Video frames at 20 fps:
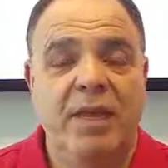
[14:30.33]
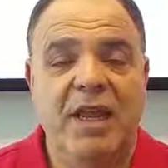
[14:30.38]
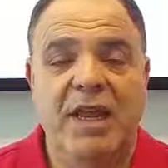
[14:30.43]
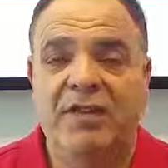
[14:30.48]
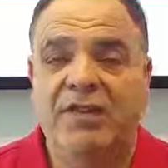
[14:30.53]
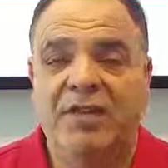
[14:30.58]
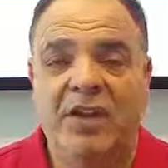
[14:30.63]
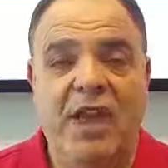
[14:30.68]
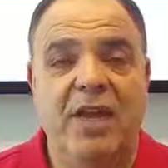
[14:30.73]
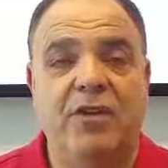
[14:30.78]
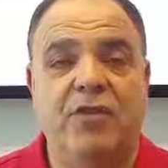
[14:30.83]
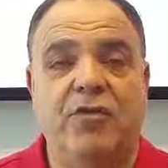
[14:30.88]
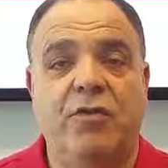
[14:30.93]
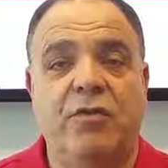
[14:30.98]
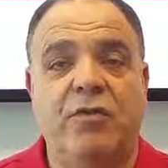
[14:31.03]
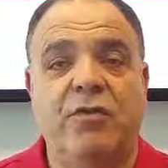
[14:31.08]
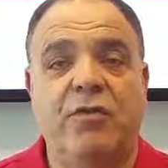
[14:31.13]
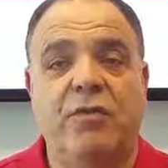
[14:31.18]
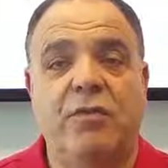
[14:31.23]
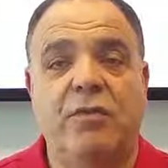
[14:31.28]
It's
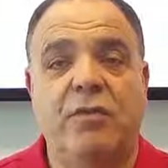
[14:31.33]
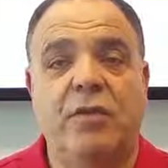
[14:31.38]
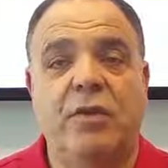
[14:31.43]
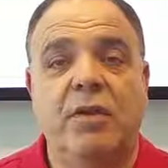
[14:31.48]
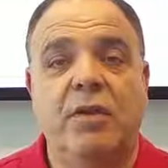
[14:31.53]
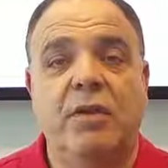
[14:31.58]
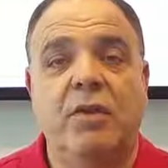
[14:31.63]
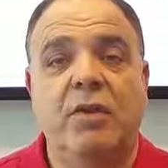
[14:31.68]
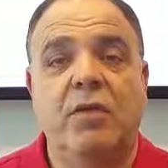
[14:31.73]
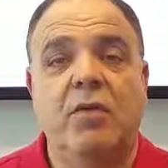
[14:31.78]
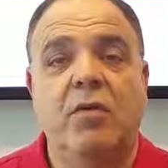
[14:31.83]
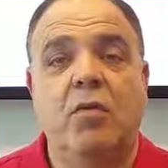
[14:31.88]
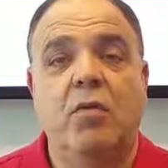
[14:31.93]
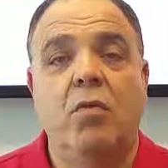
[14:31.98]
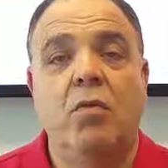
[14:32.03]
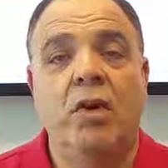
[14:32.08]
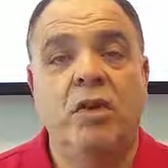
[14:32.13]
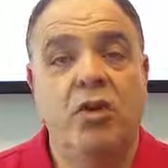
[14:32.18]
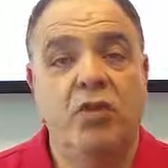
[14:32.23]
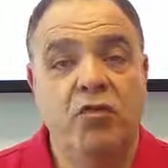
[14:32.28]
dangerous.
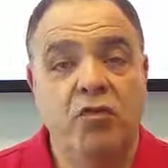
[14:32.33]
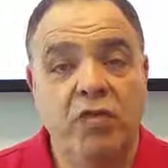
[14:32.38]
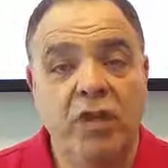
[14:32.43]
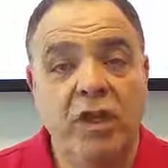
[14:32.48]
What you